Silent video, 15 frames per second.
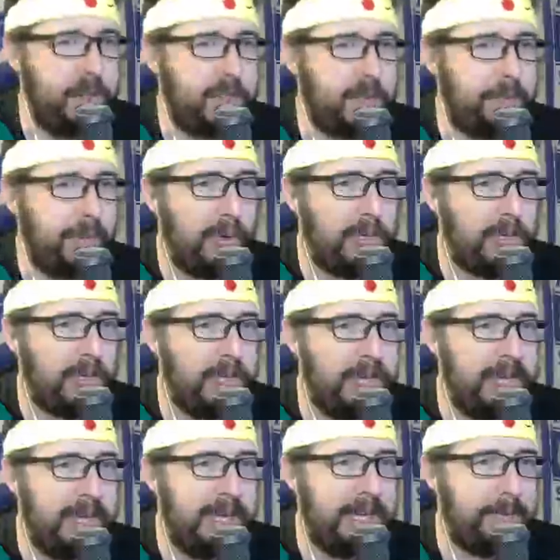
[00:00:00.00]
support the
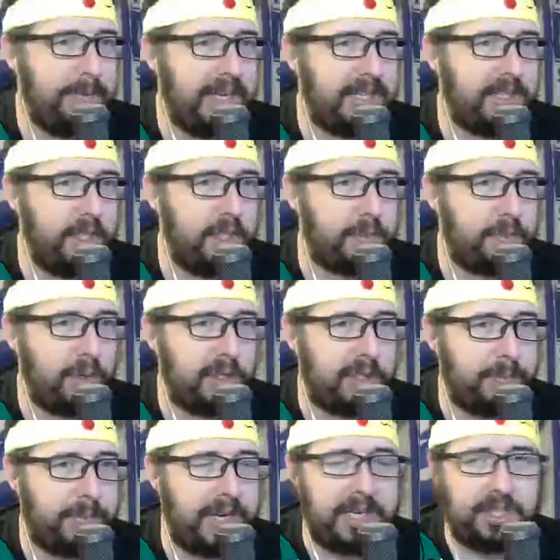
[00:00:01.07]
Lightning, I'm guessing you support
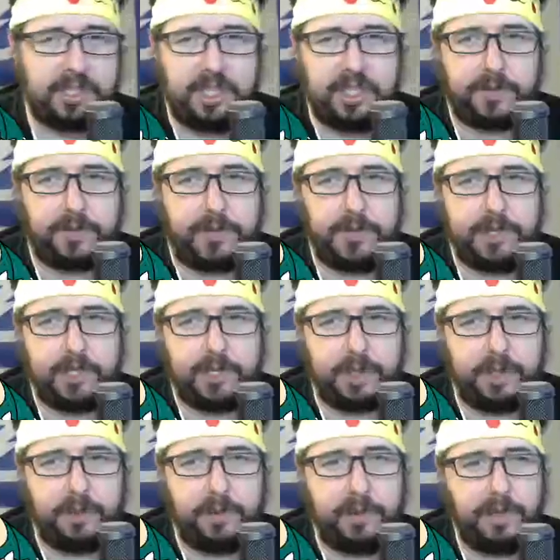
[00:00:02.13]
the Bucks? It's very
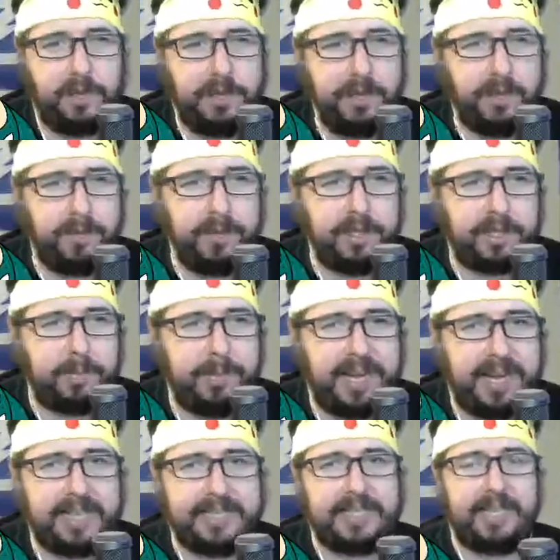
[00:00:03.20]
true. You
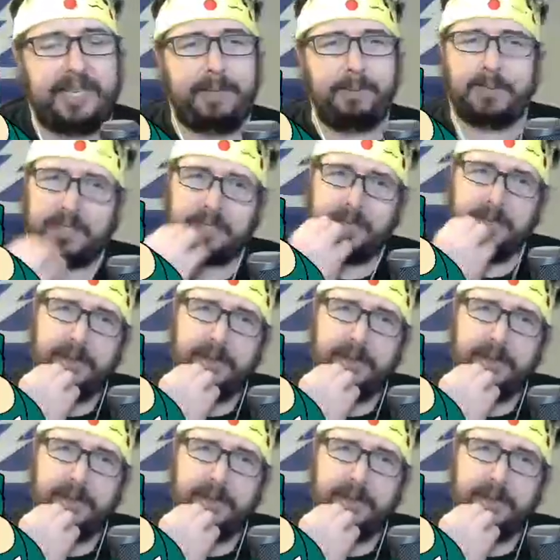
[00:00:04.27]
command teams.